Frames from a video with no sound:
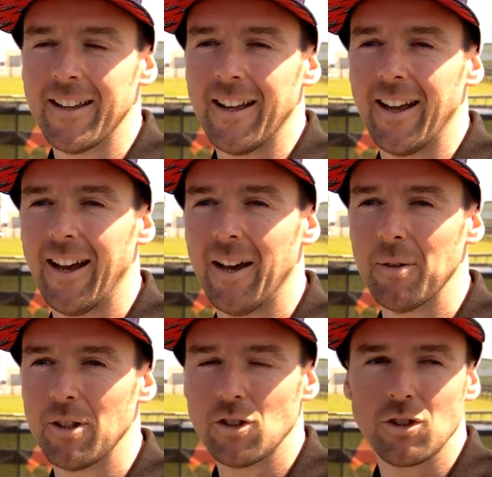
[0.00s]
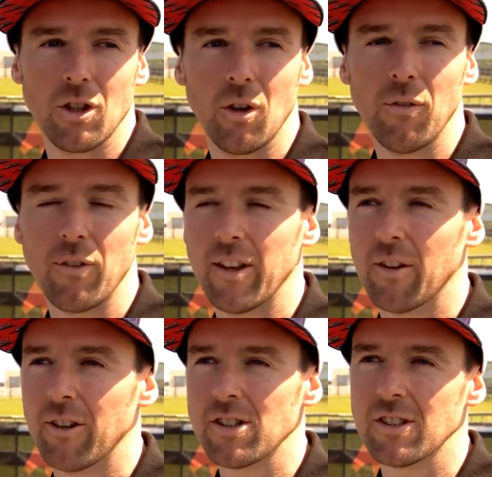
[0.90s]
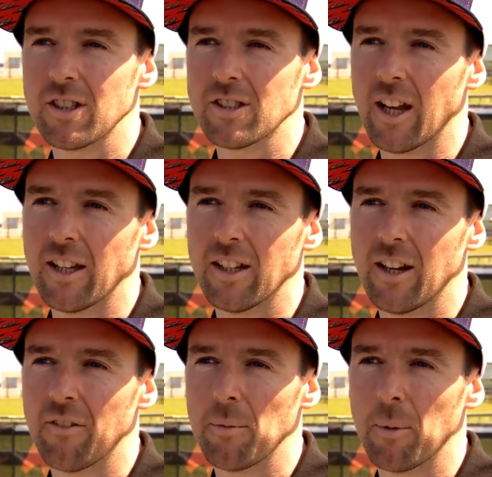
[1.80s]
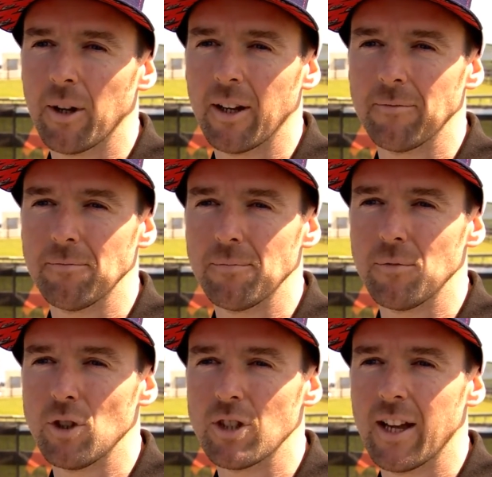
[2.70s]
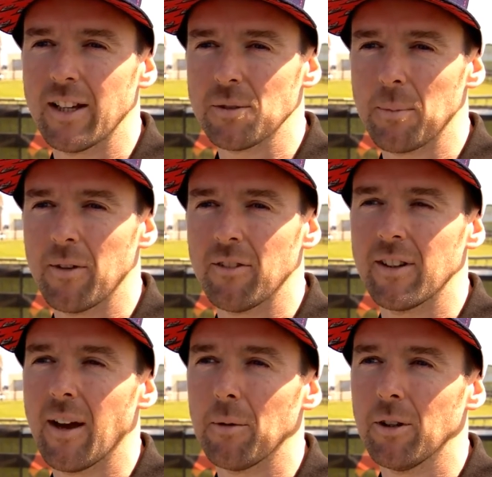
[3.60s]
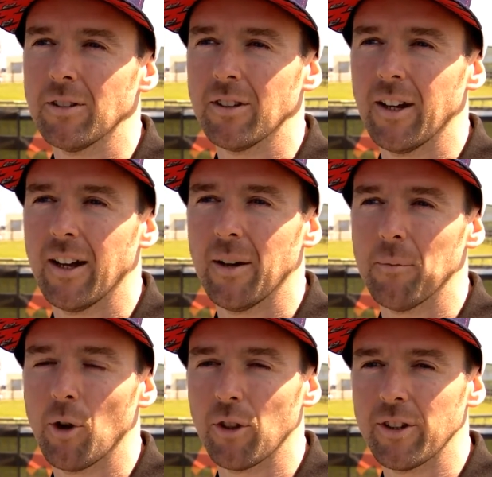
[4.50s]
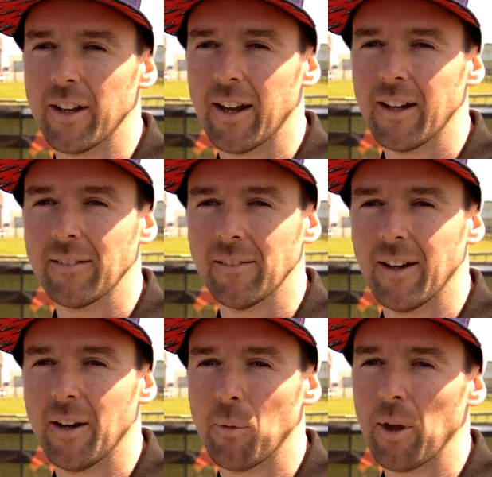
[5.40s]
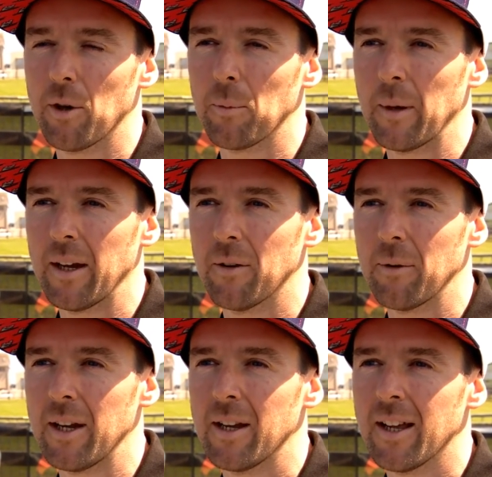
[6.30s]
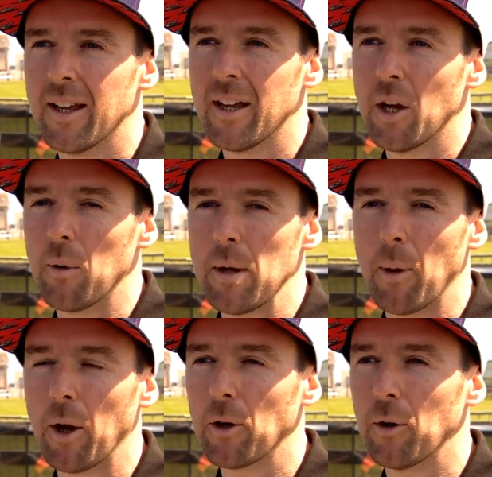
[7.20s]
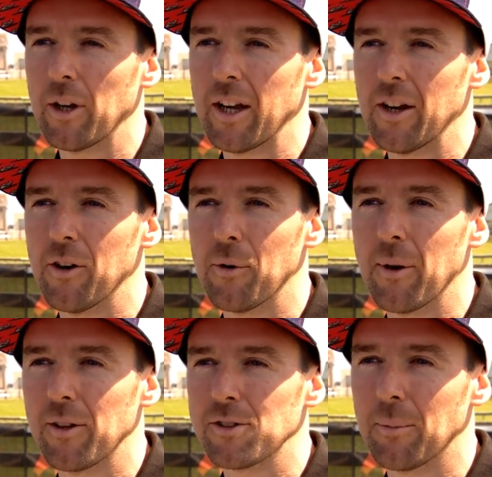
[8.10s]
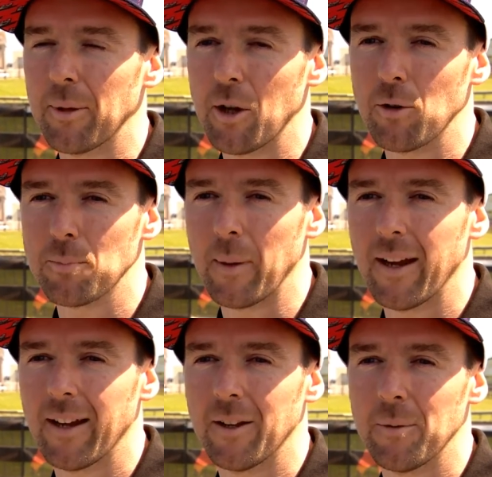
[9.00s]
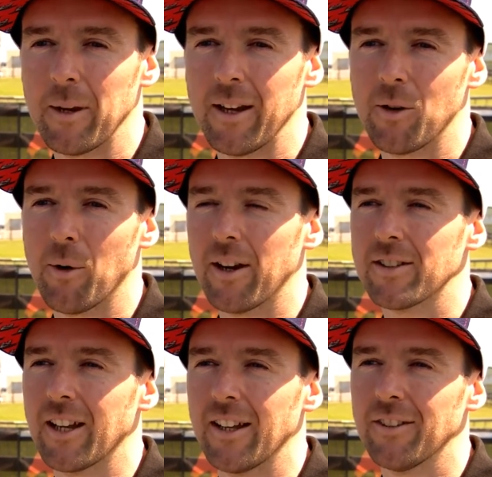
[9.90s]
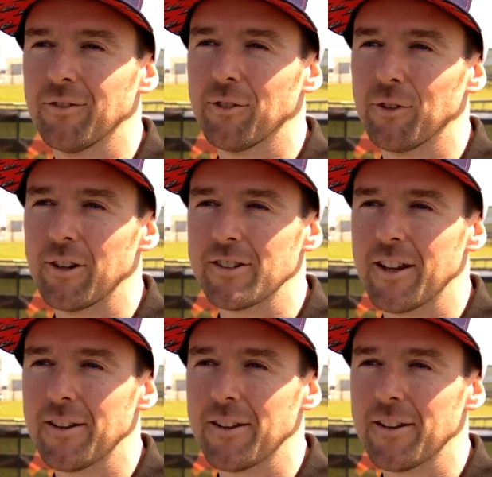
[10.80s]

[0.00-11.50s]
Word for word: um, it's just uh, hopefully the racing's exciting and everybody usually has a bit of a dabble um, on the day, um, whether it be a wee, a wee pound coin here or whether somebody goes big. It'll be quite exciting for race day.